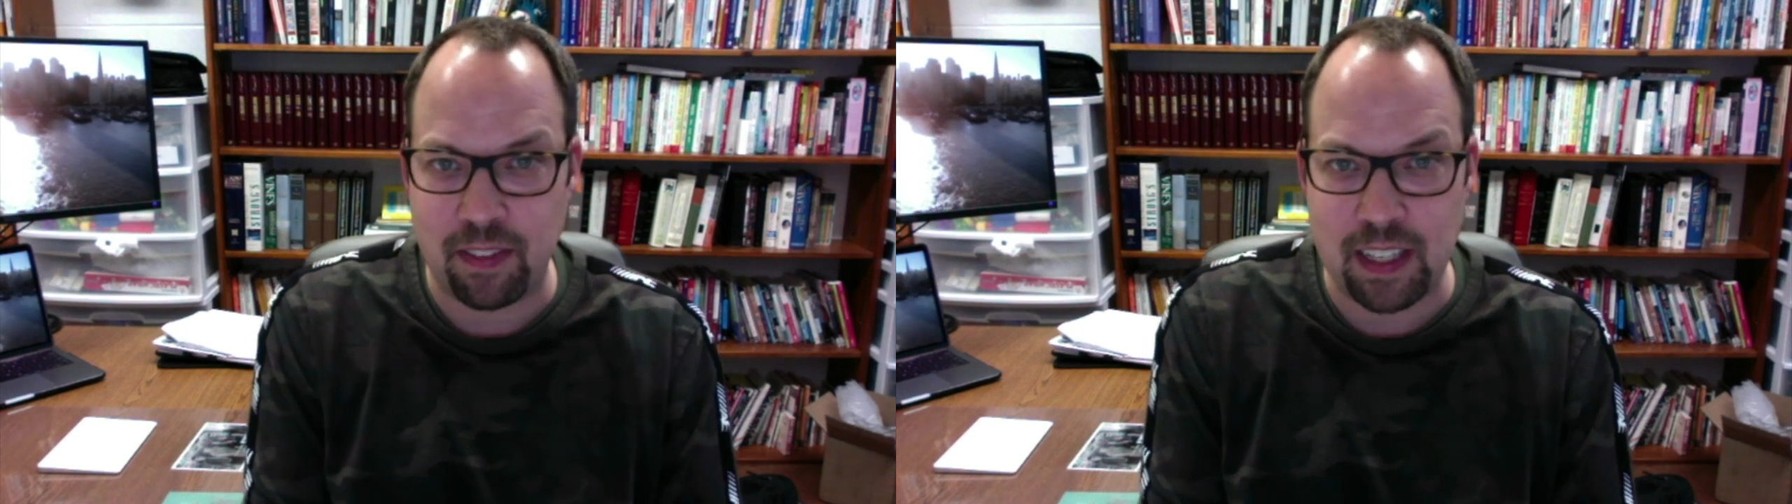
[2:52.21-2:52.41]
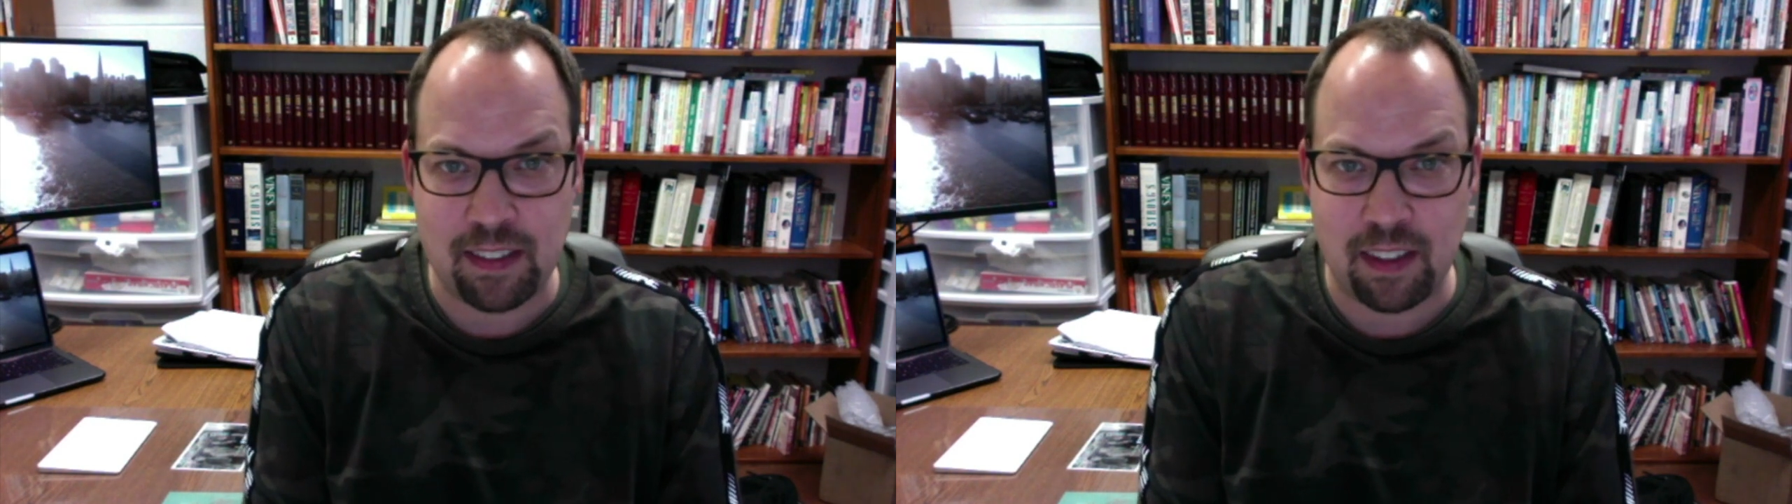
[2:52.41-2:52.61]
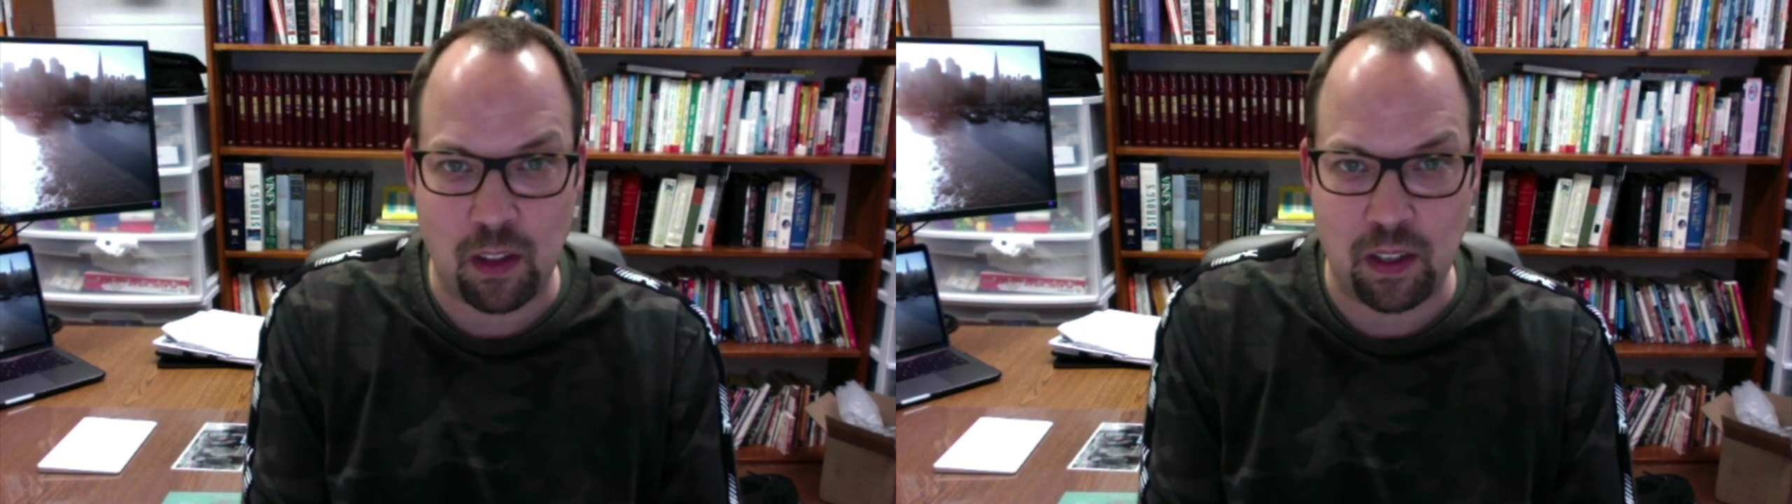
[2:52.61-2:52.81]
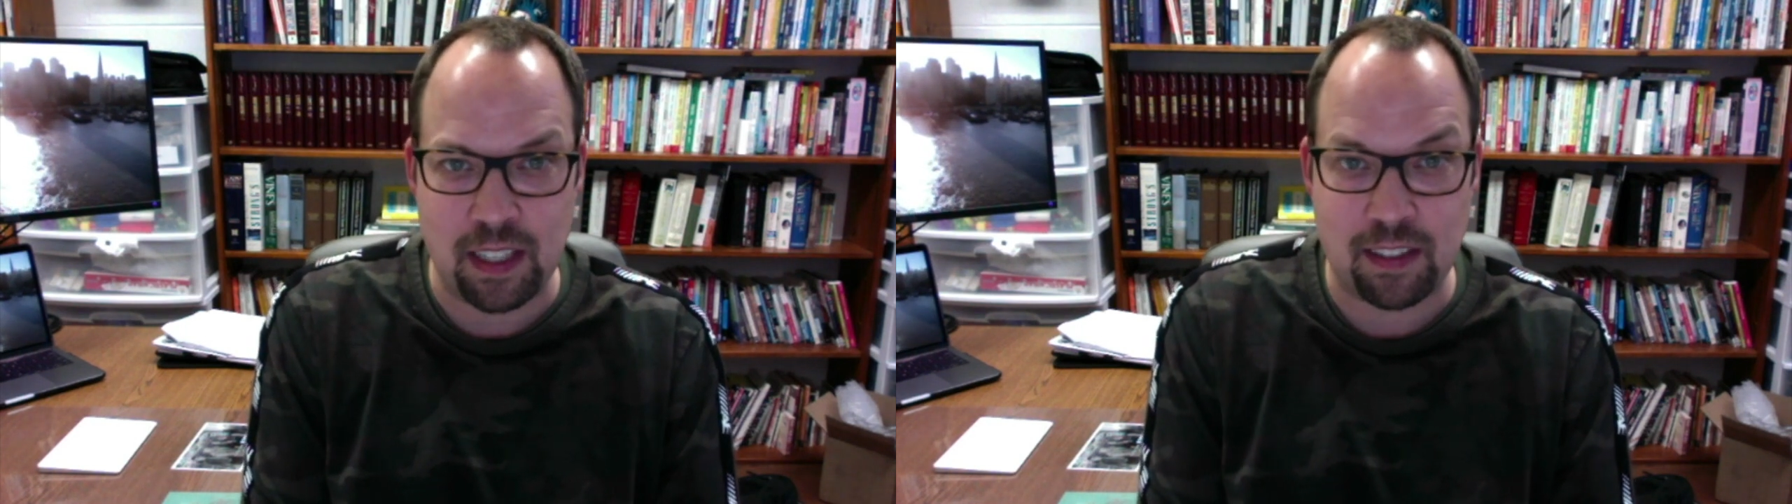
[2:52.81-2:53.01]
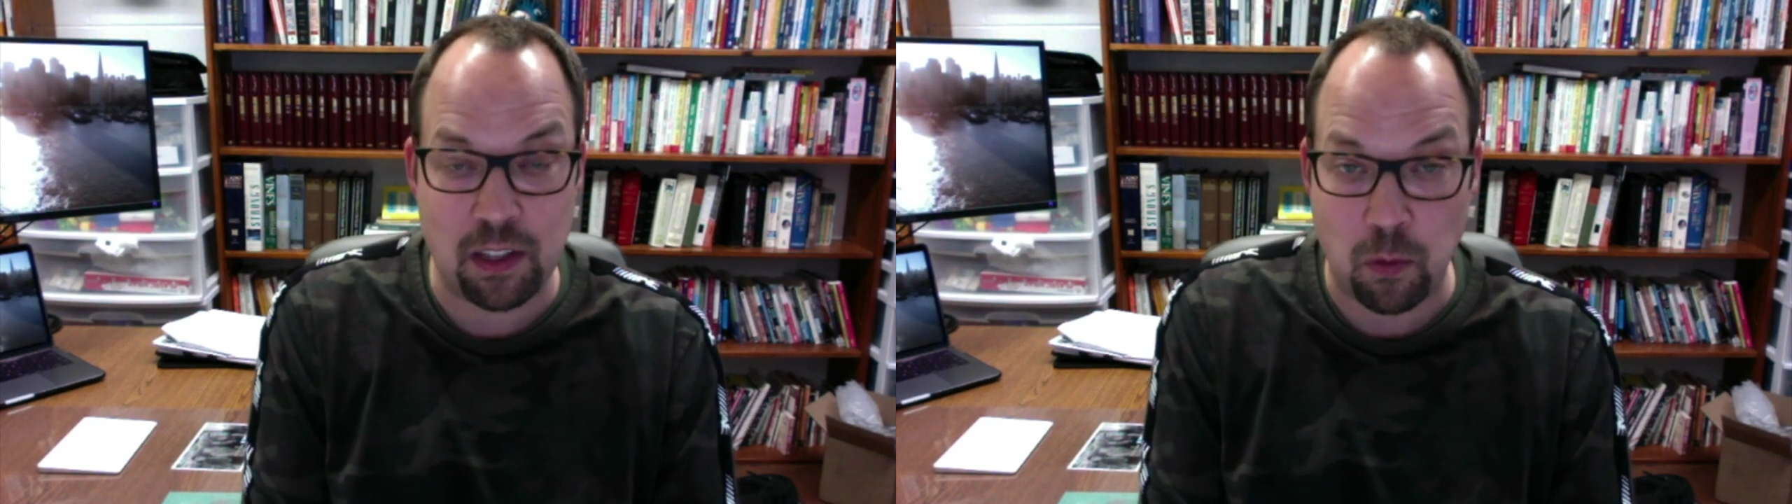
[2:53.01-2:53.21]
isn't the
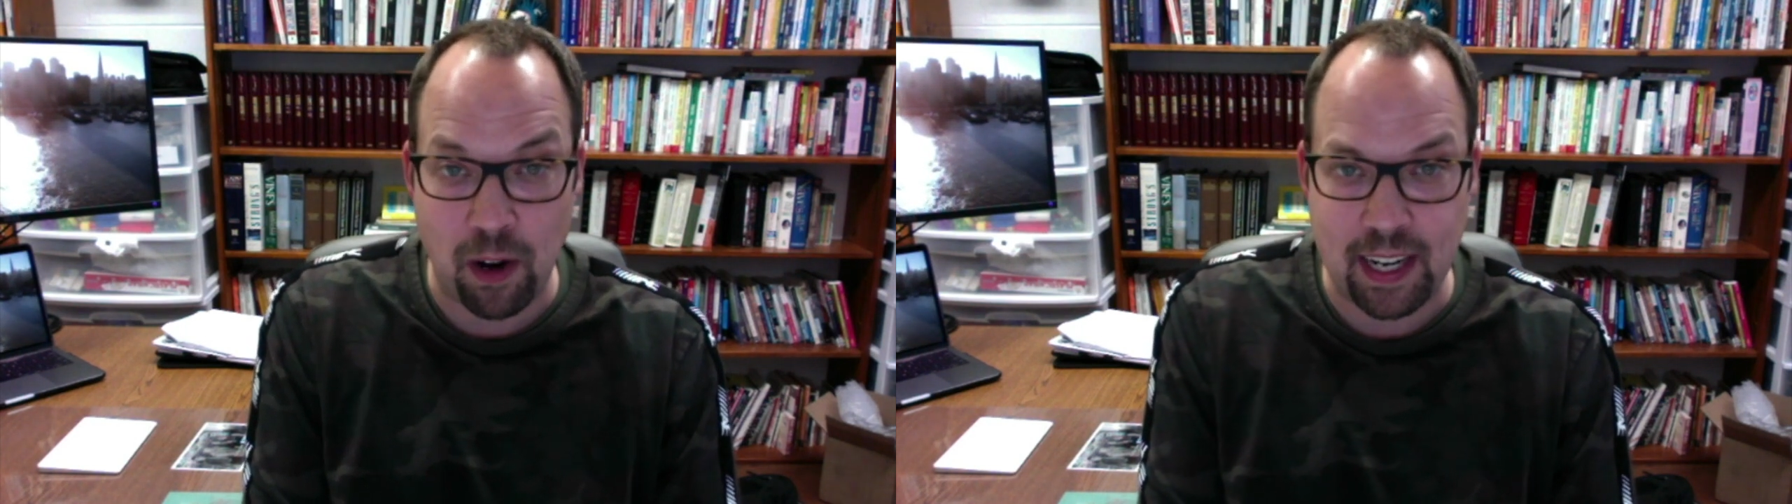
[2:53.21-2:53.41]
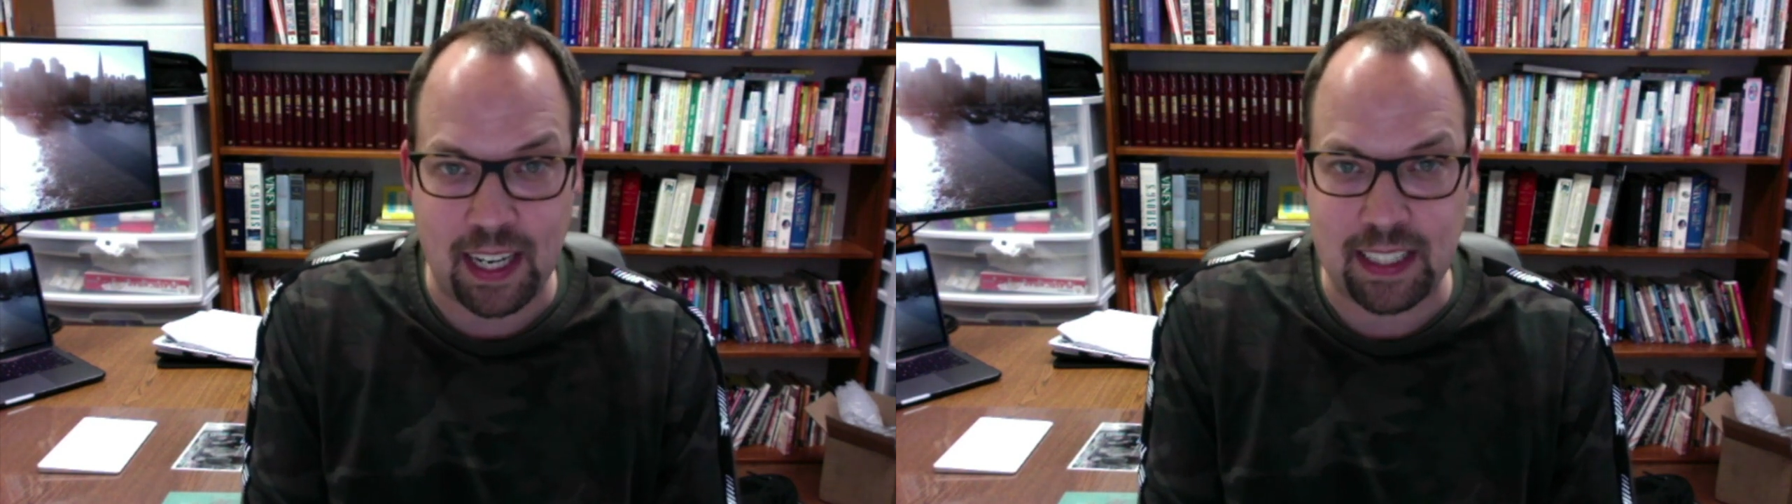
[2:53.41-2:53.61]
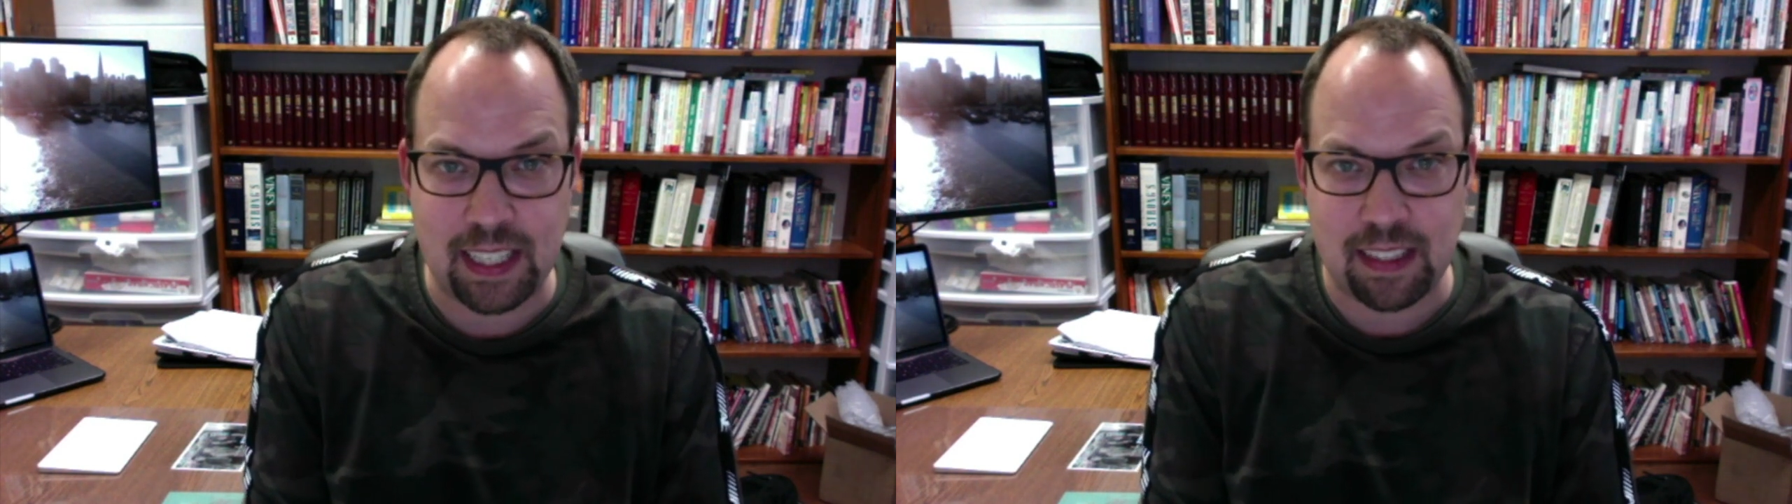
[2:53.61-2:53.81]
isn't the right idea.